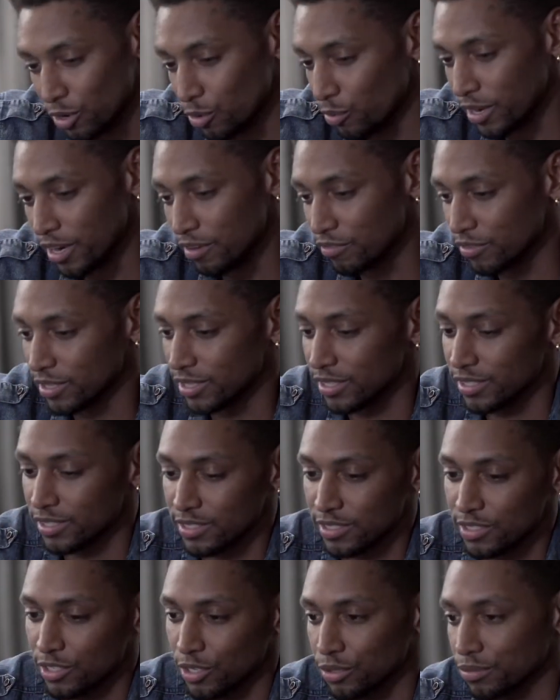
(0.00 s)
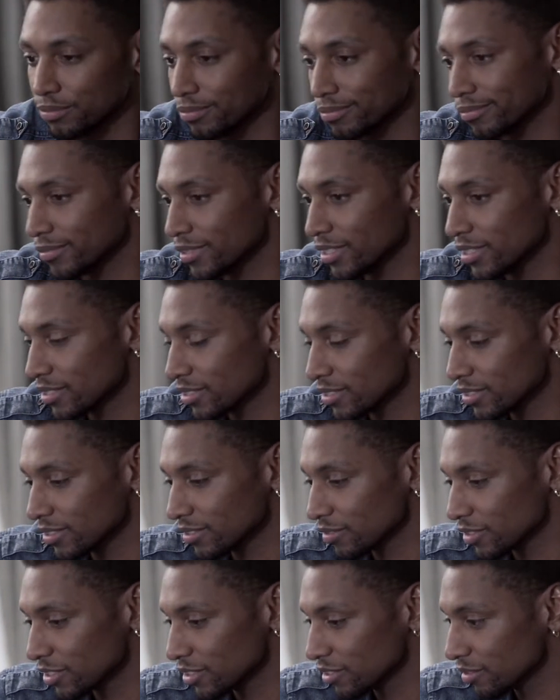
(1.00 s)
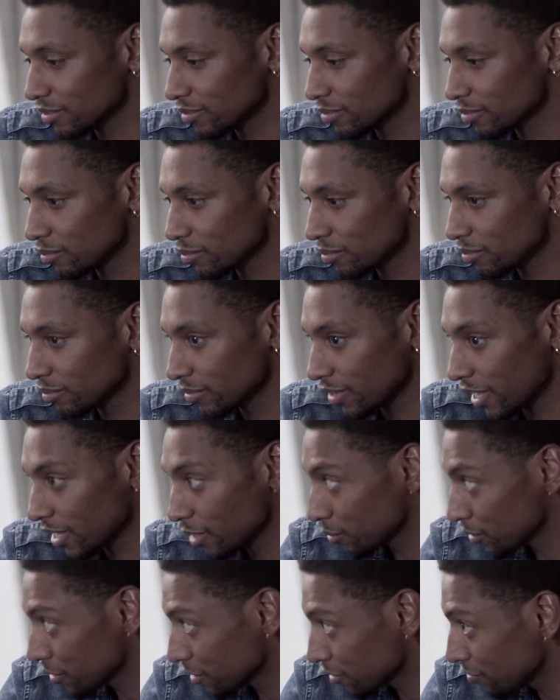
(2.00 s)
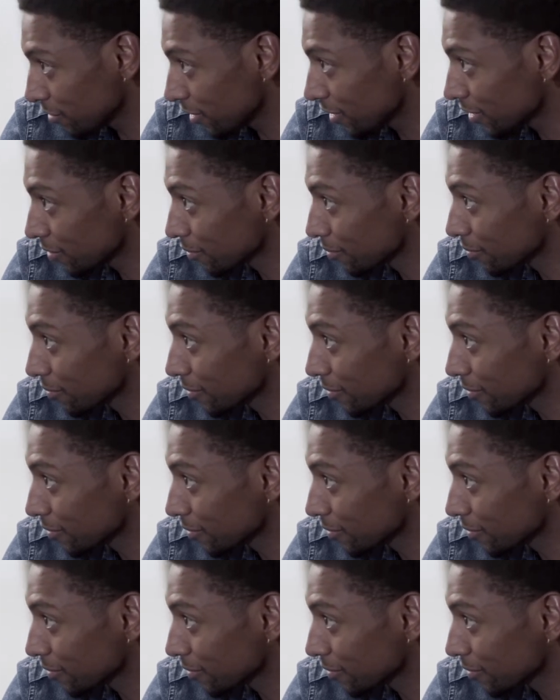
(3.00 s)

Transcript: Or whatever it is. So it's 90% fake.